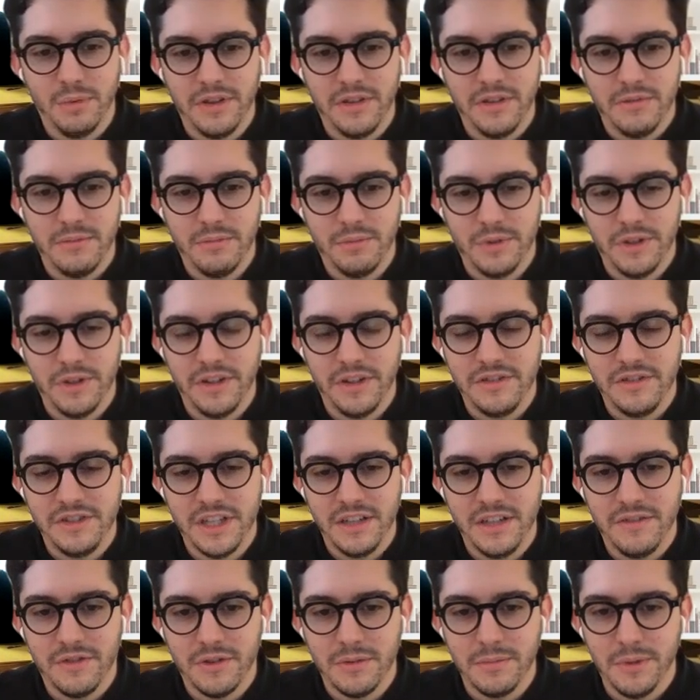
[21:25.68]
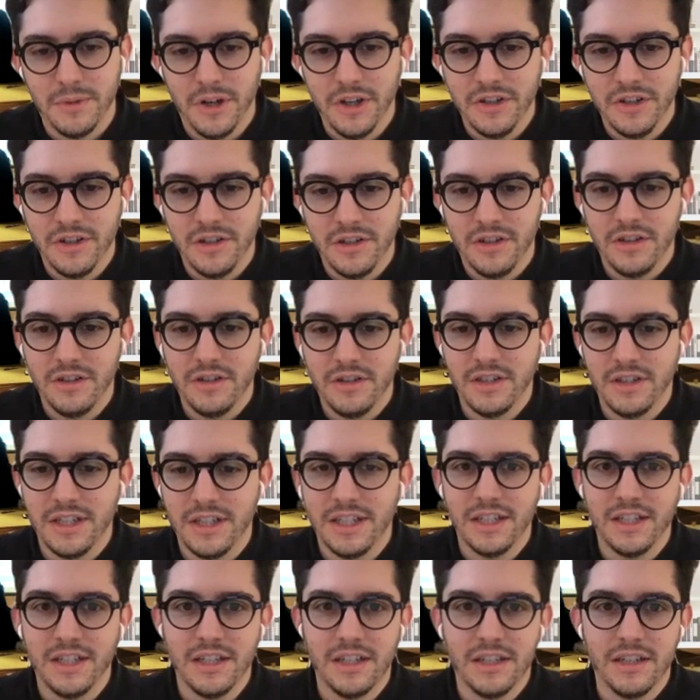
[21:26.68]
with Jennifer Bonner
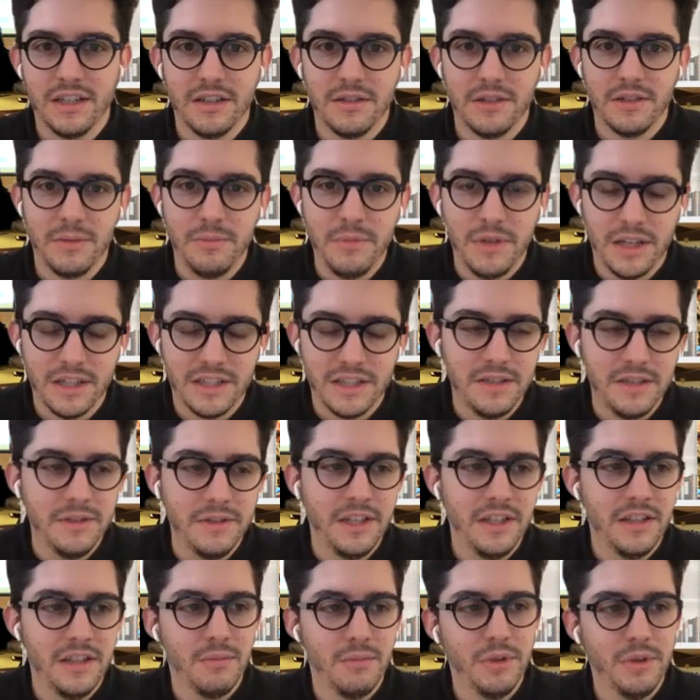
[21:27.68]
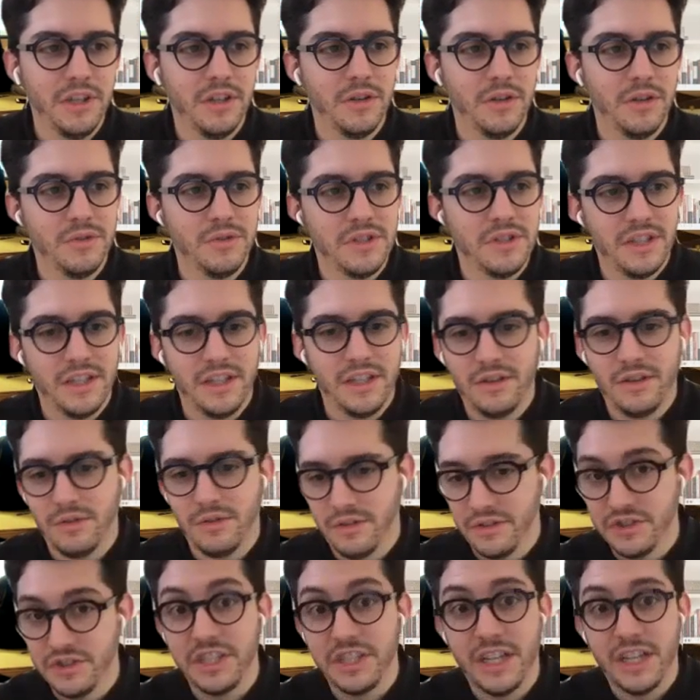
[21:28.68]
activity that we hosted, or
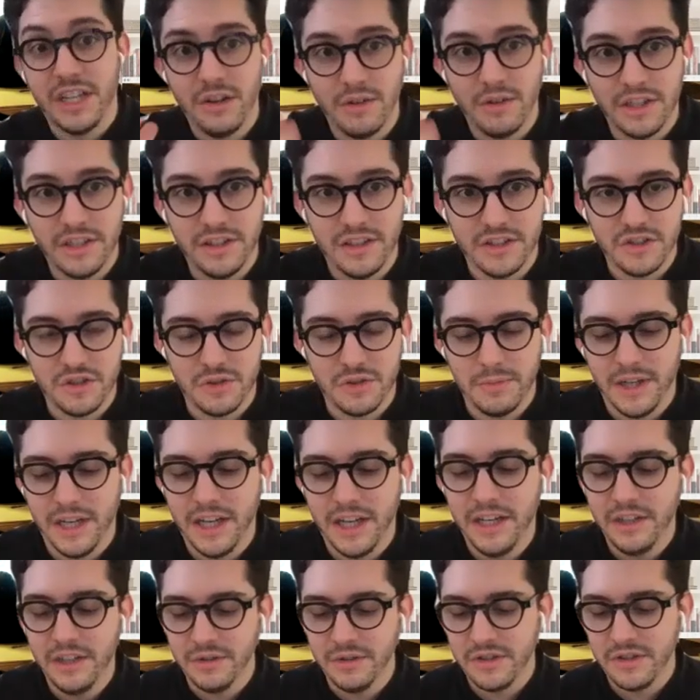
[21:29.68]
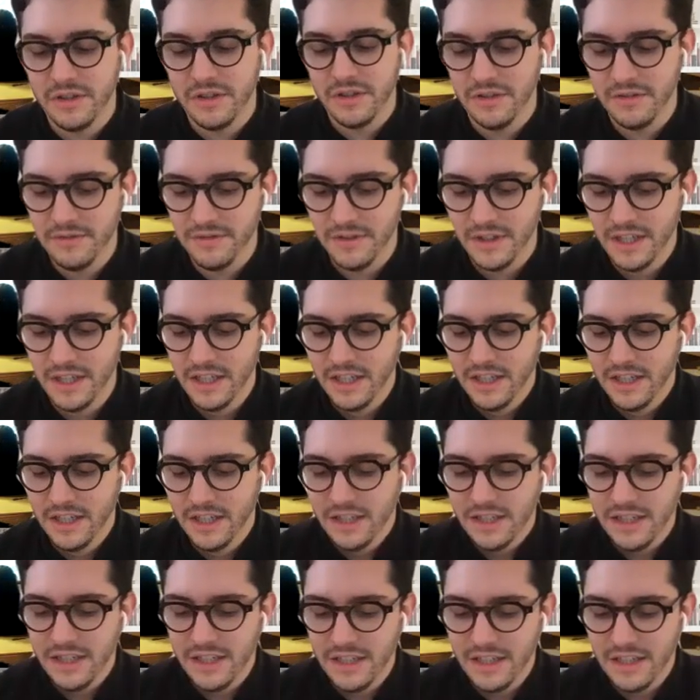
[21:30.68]
the Chicago Architecture Biennial stuff
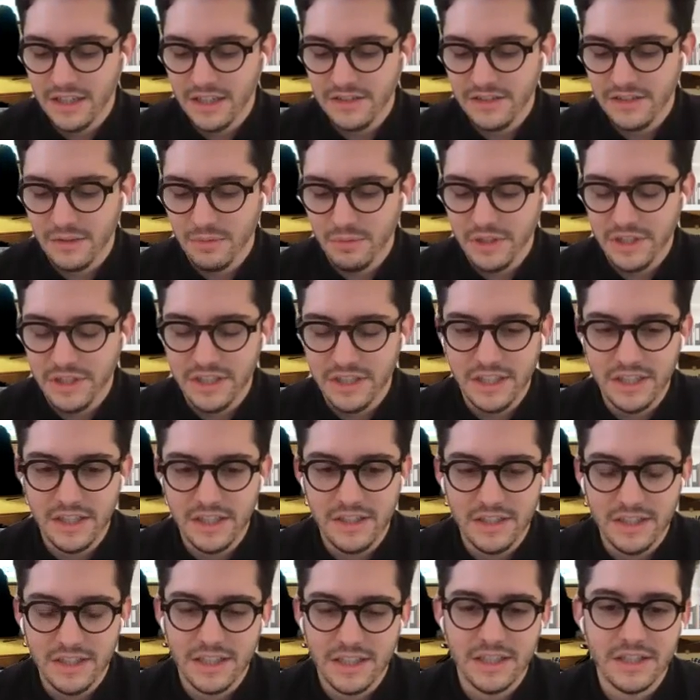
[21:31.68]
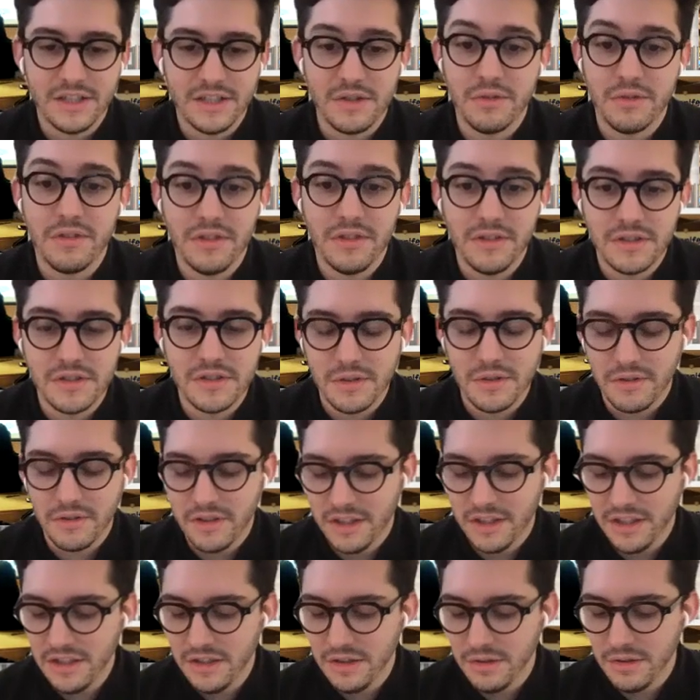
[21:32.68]
that we did. So
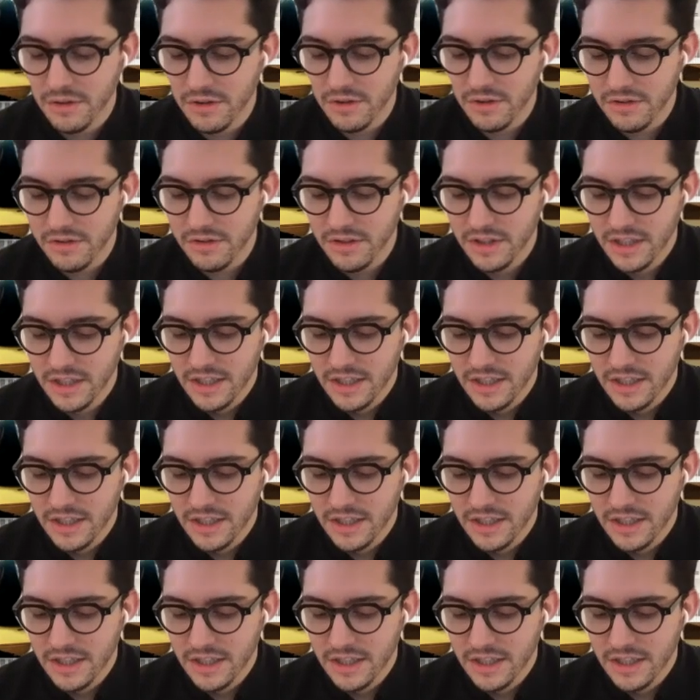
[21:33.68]
thank you all.